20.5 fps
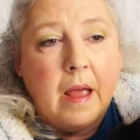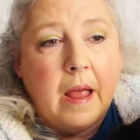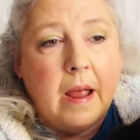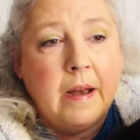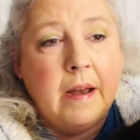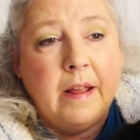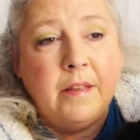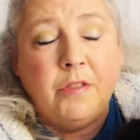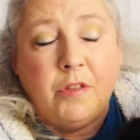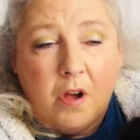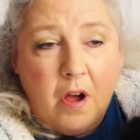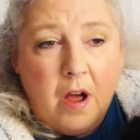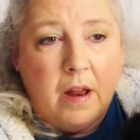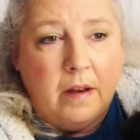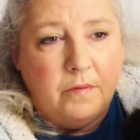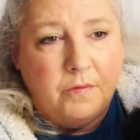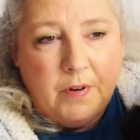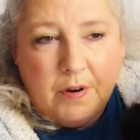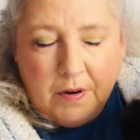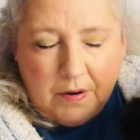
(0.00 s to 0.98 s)
And I
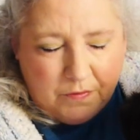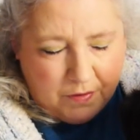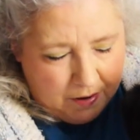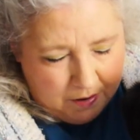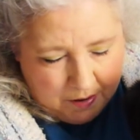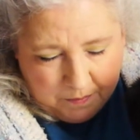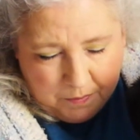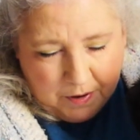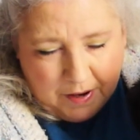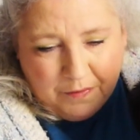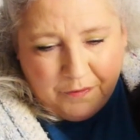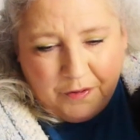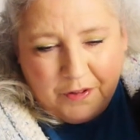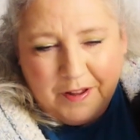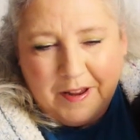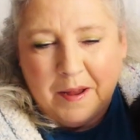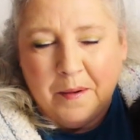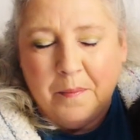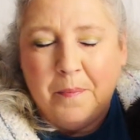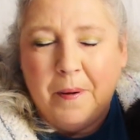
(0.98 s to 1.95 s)
thought very, very
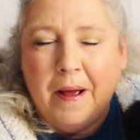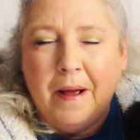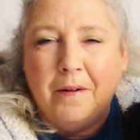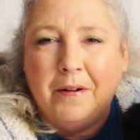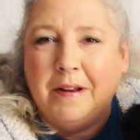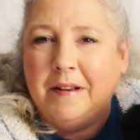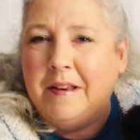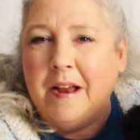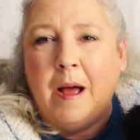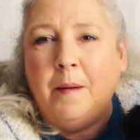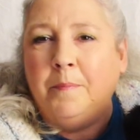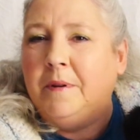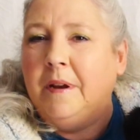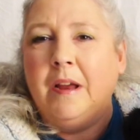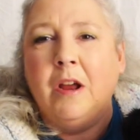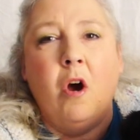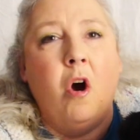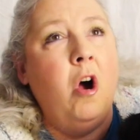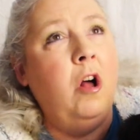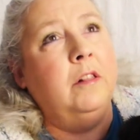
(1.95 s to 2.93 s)
briefly about
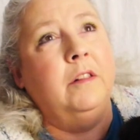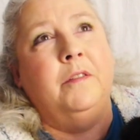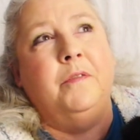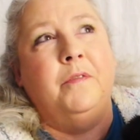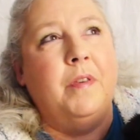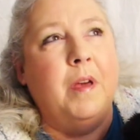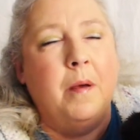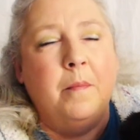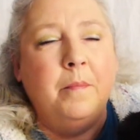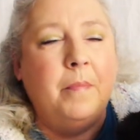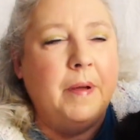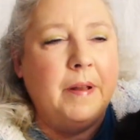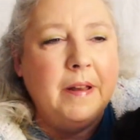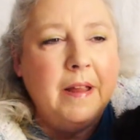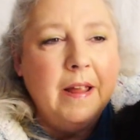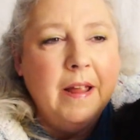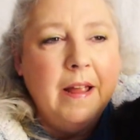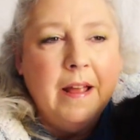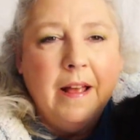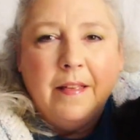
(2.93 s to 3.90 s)
adopting all of them, but
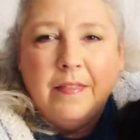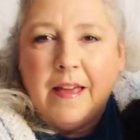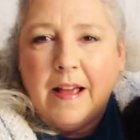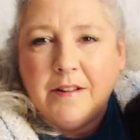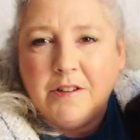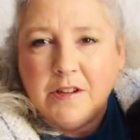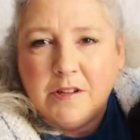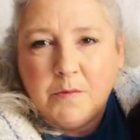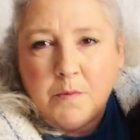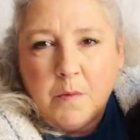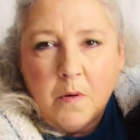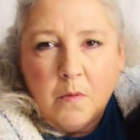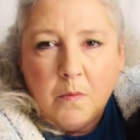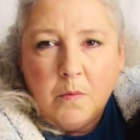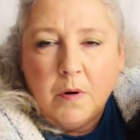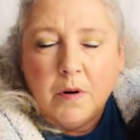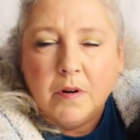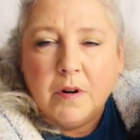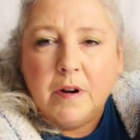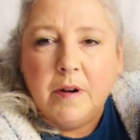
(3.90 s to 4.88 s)
that just won't
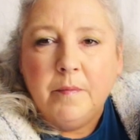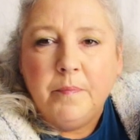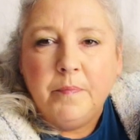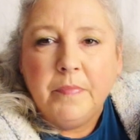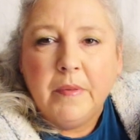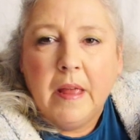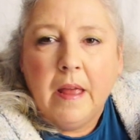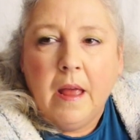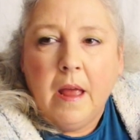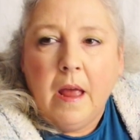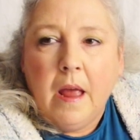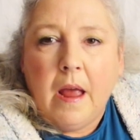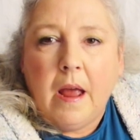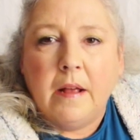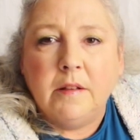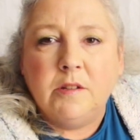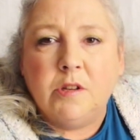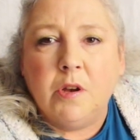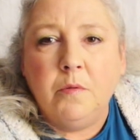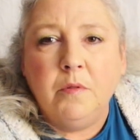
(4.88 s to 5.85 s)
work.
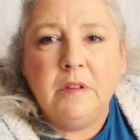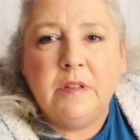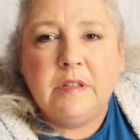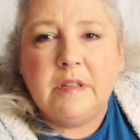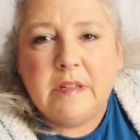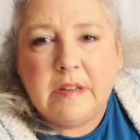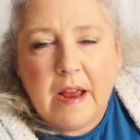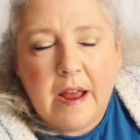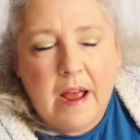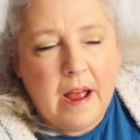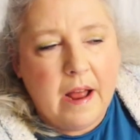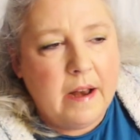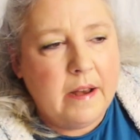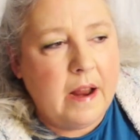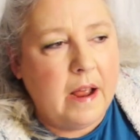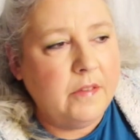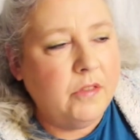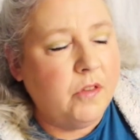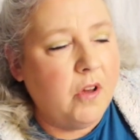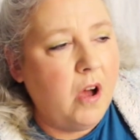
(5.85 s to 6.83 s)
And so instead,
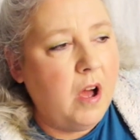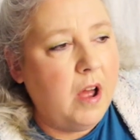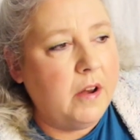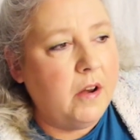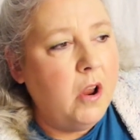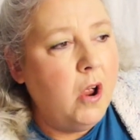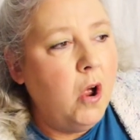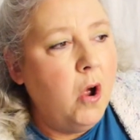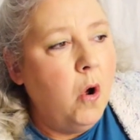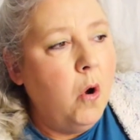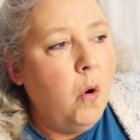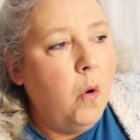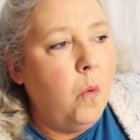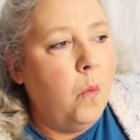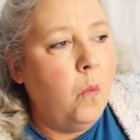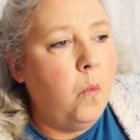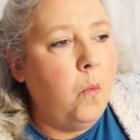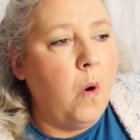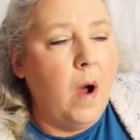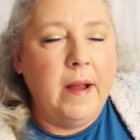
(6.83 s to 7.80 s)
I thought,
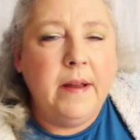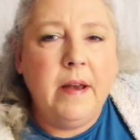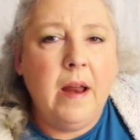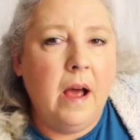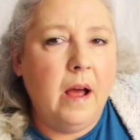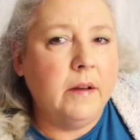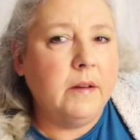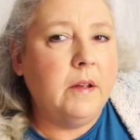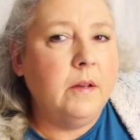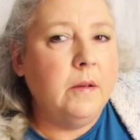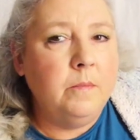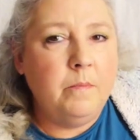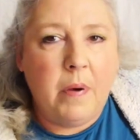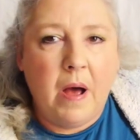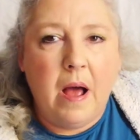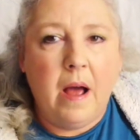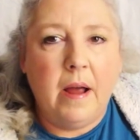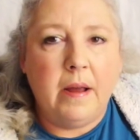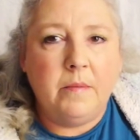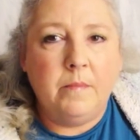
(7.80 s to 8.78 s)
why not
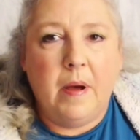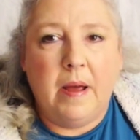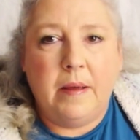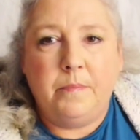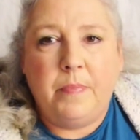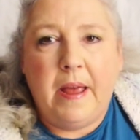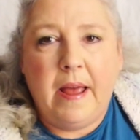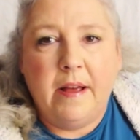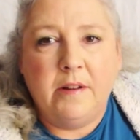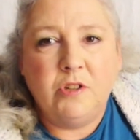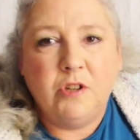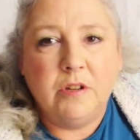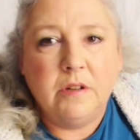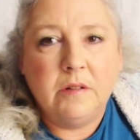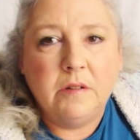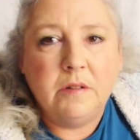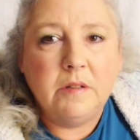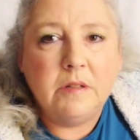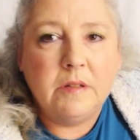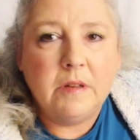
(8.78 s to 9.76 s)
combine my
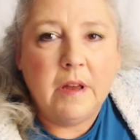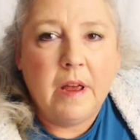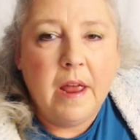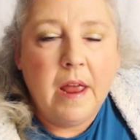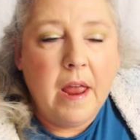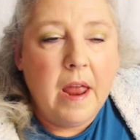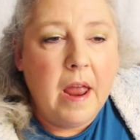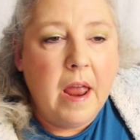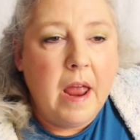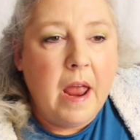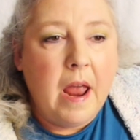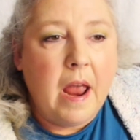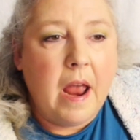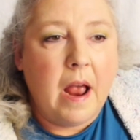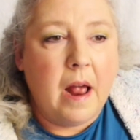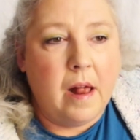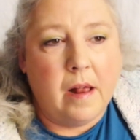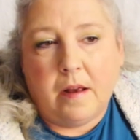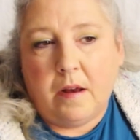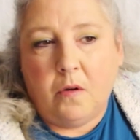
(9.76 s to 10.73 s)
passions,
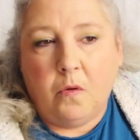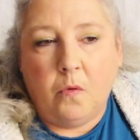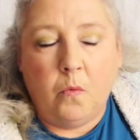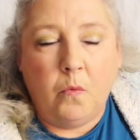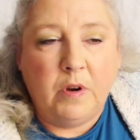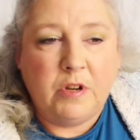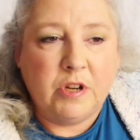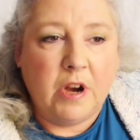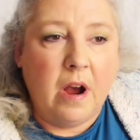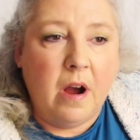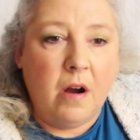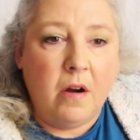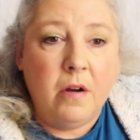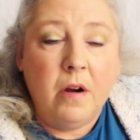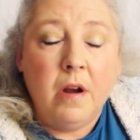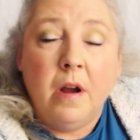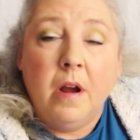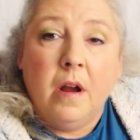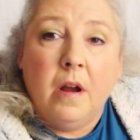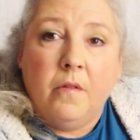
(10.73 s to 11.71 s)
which
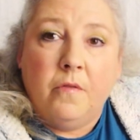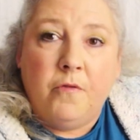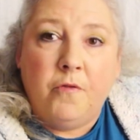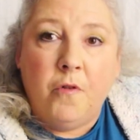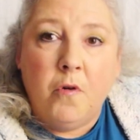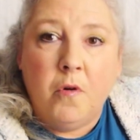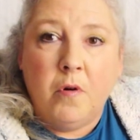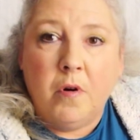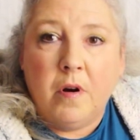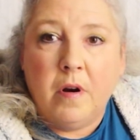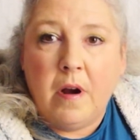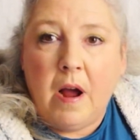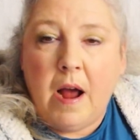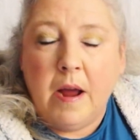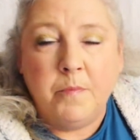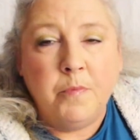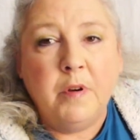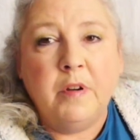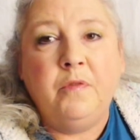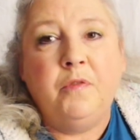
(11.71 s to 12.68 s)
are for
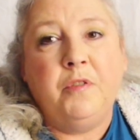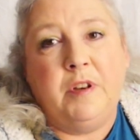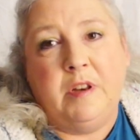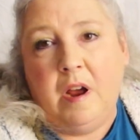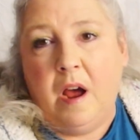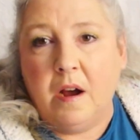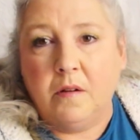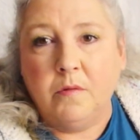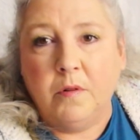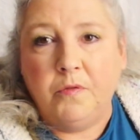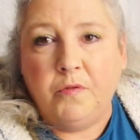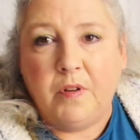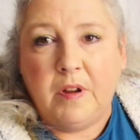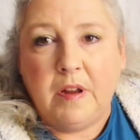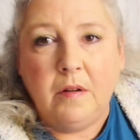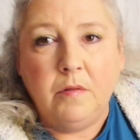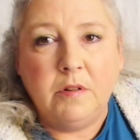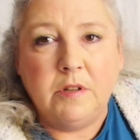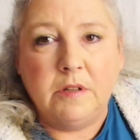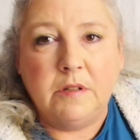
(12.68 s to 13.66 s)
hybrid
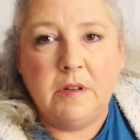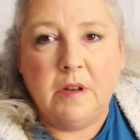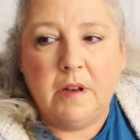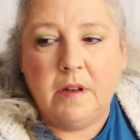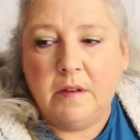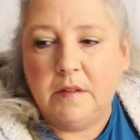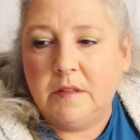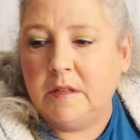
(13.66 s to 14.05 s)
photography, which is a